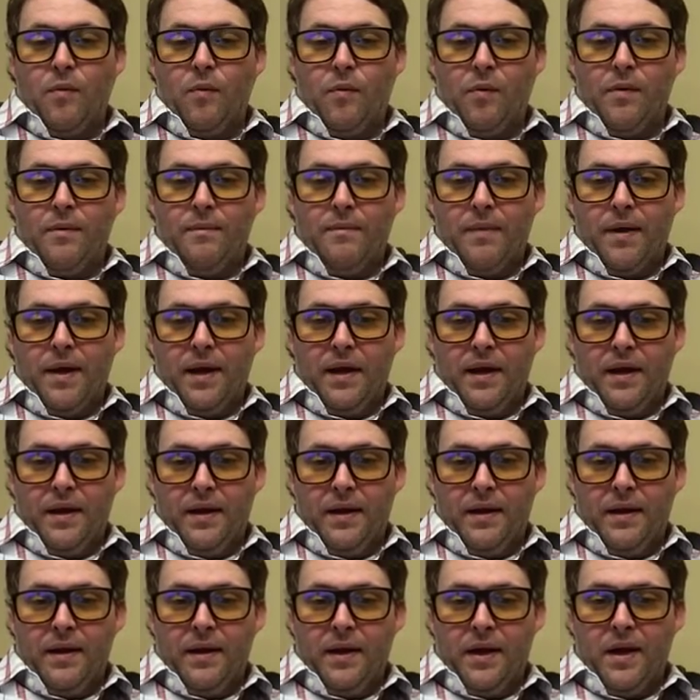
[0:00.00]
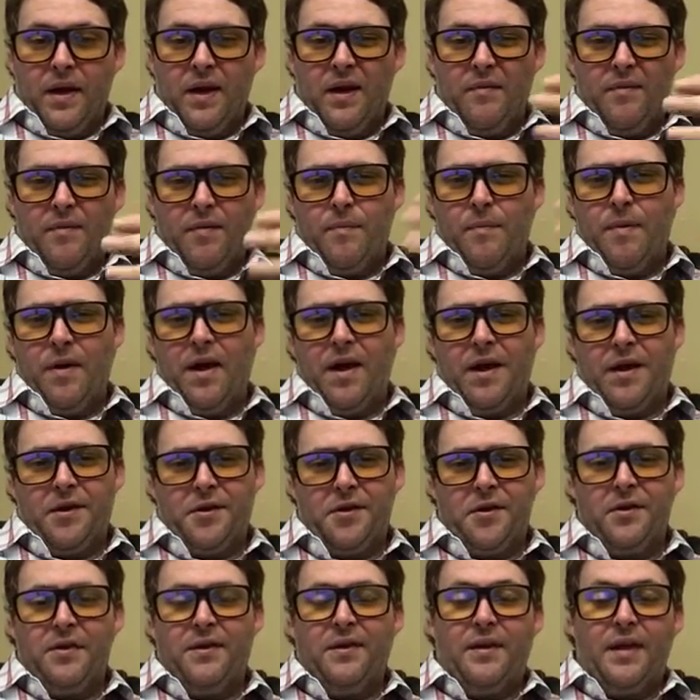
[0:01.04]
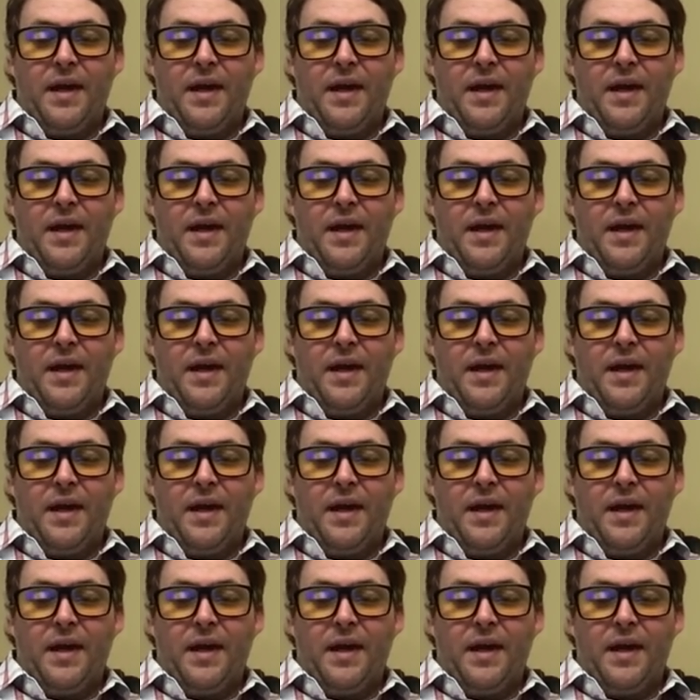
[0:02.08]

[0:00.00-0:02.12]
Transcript: one band of the past